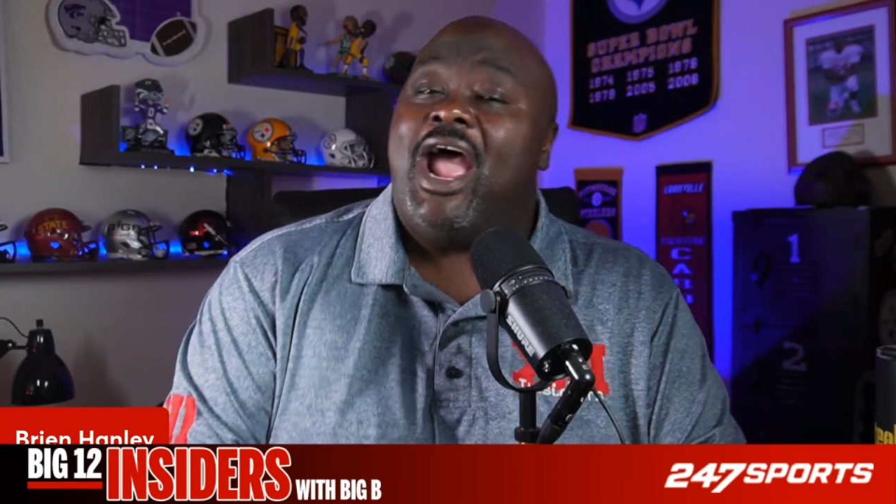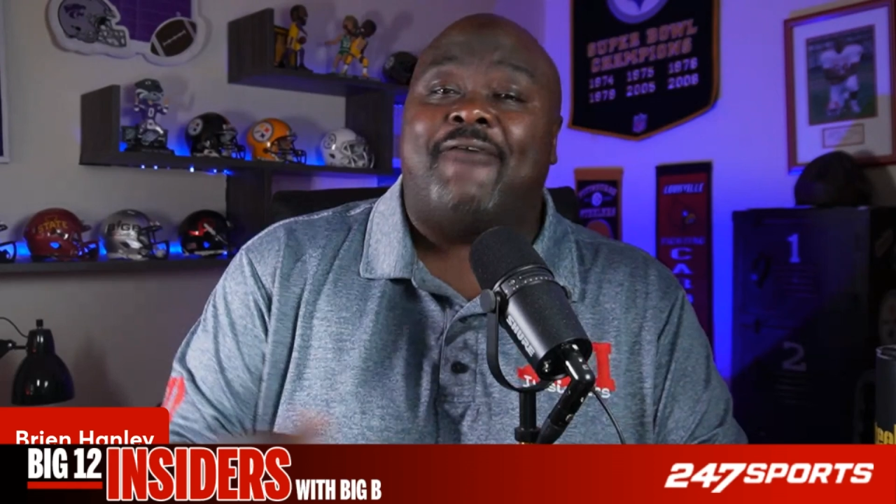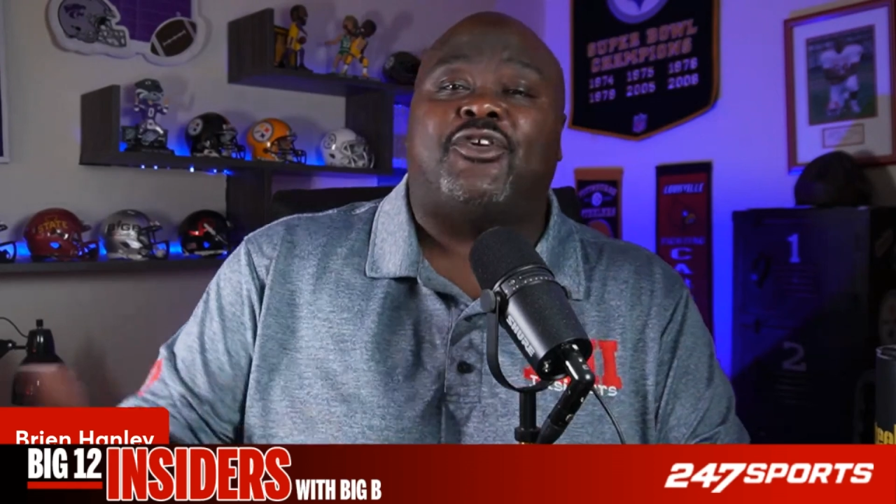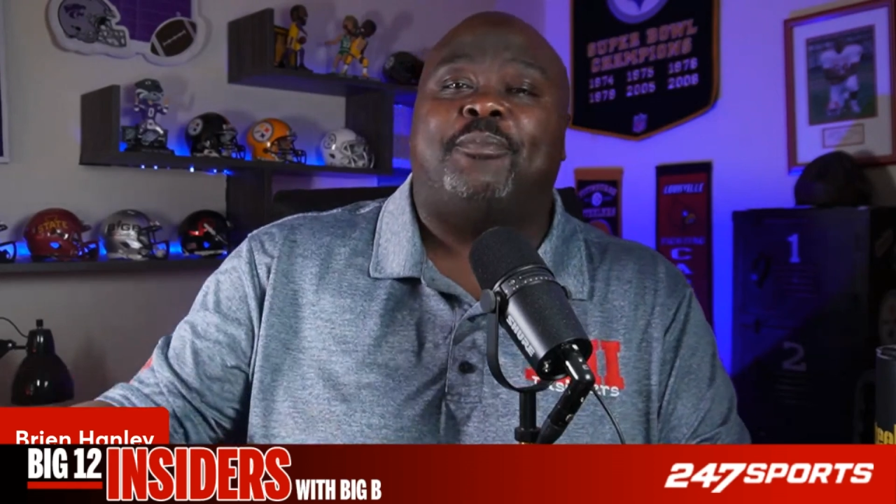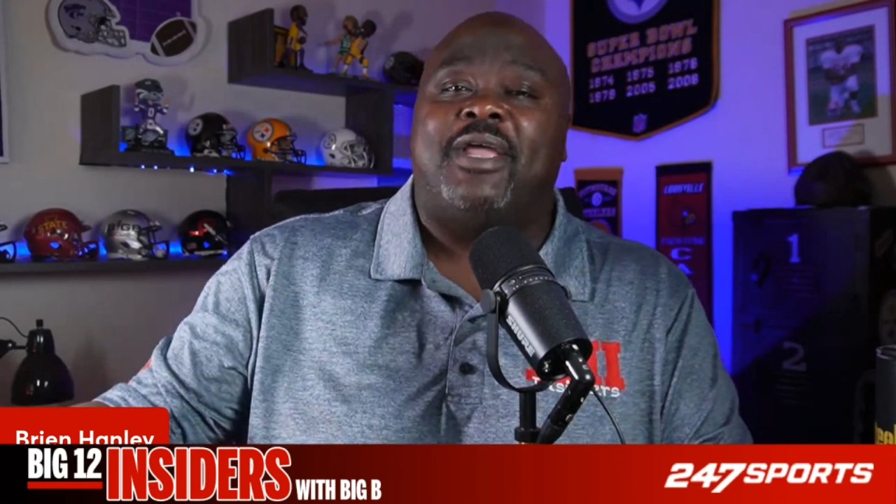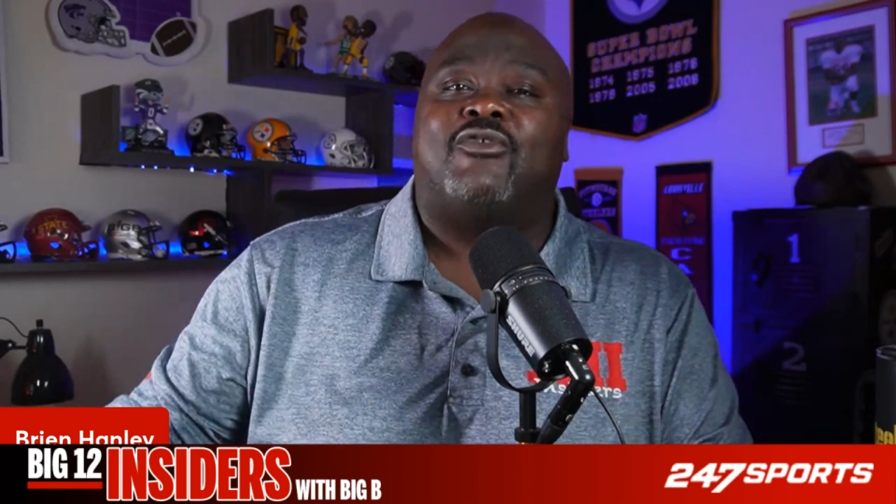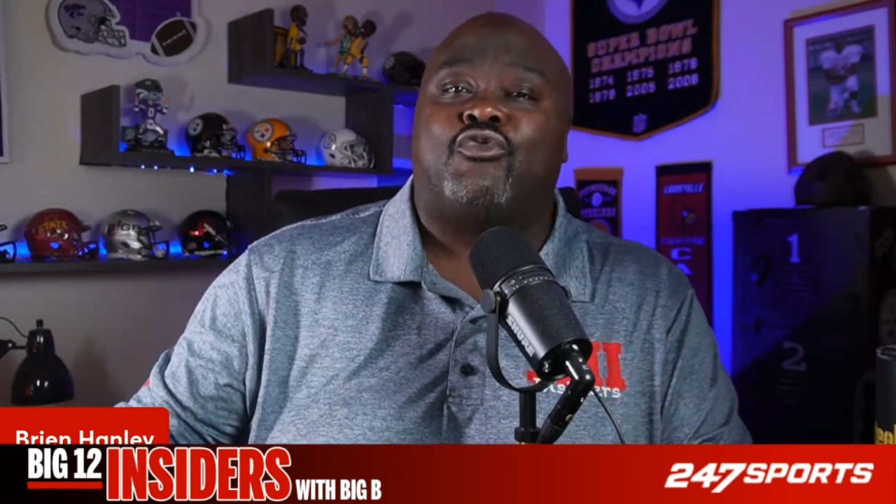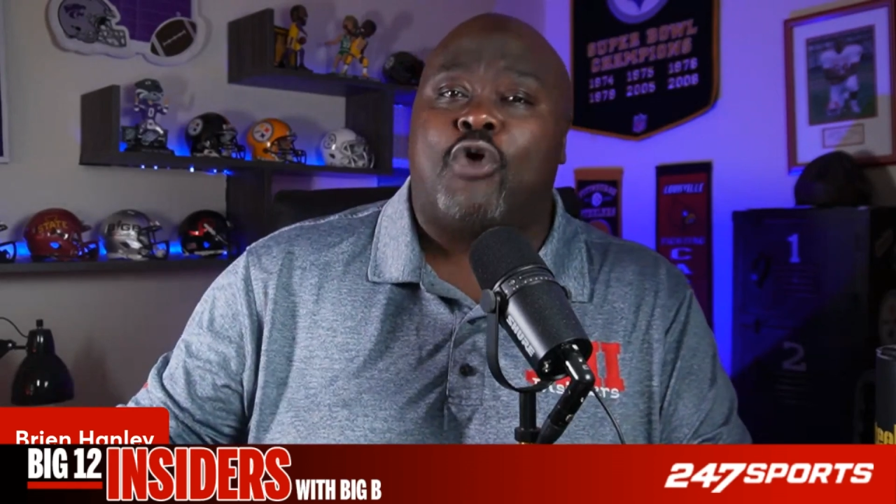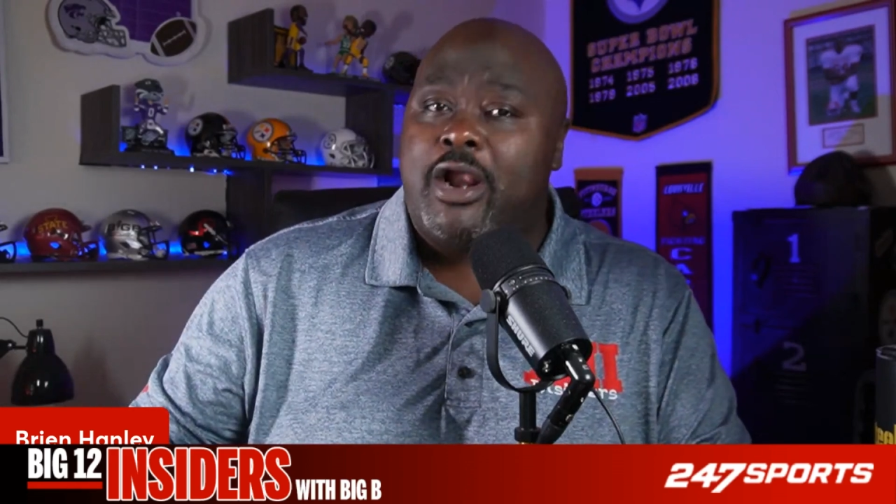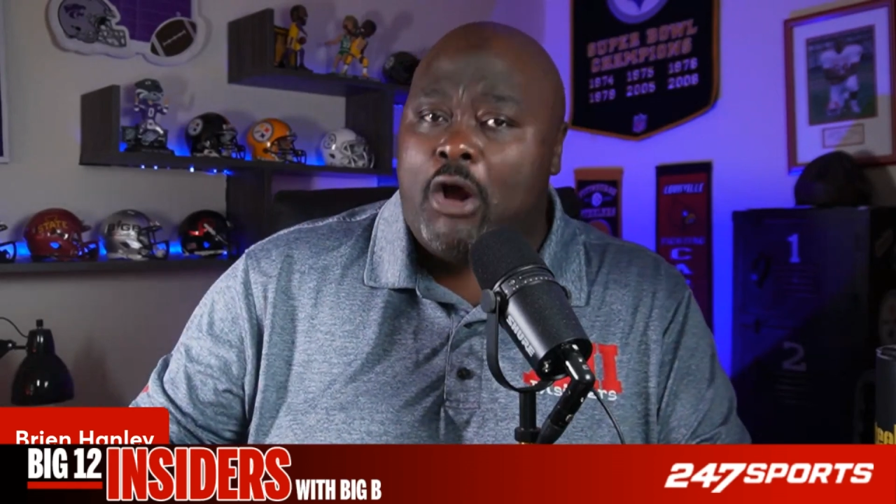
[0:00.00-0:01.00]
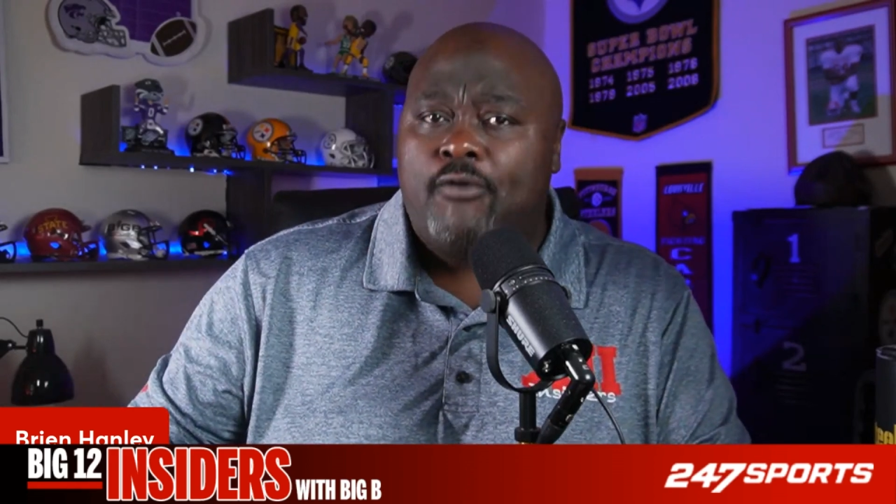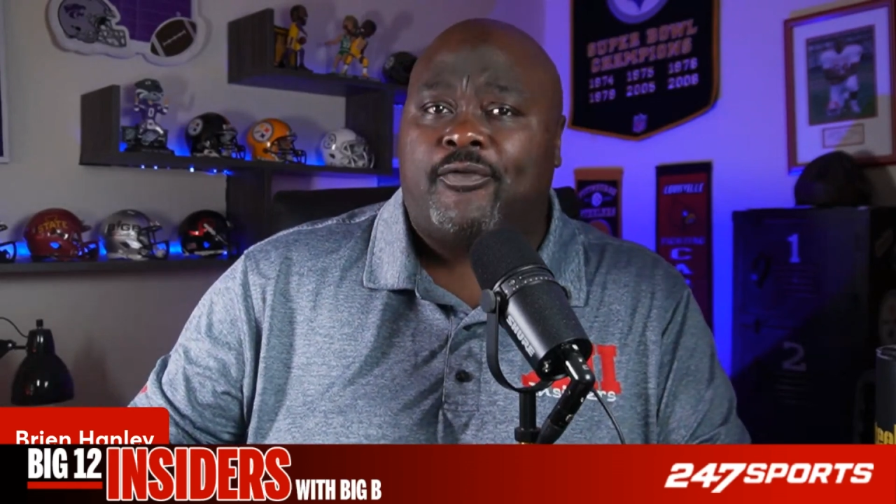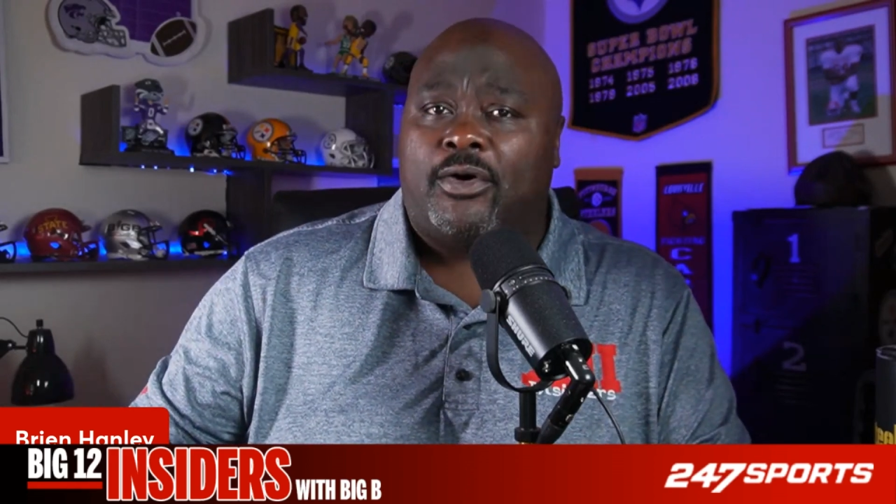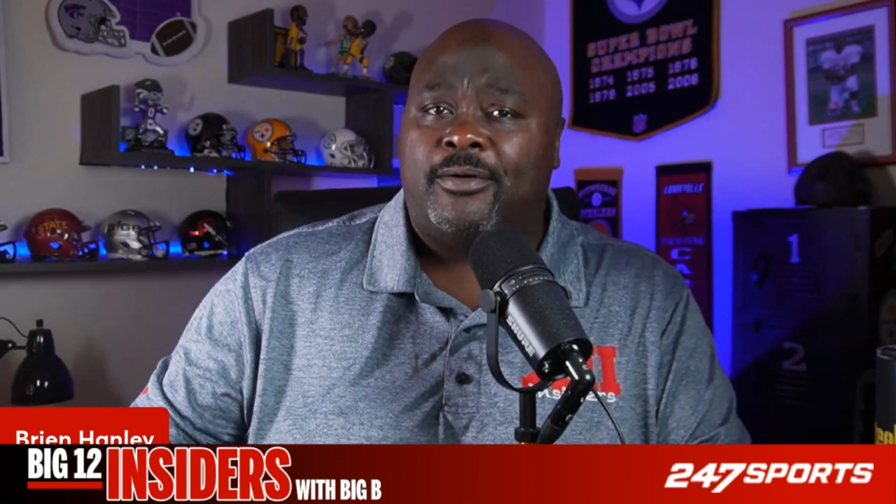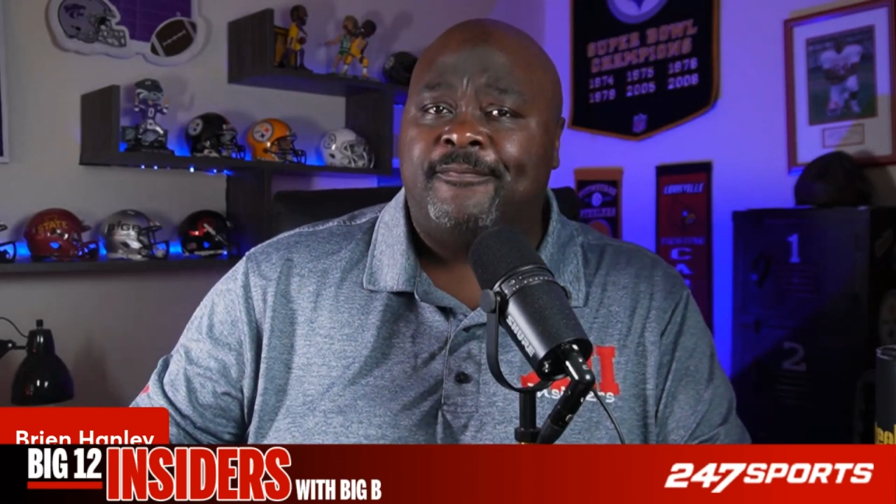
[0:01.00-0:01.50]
after being run over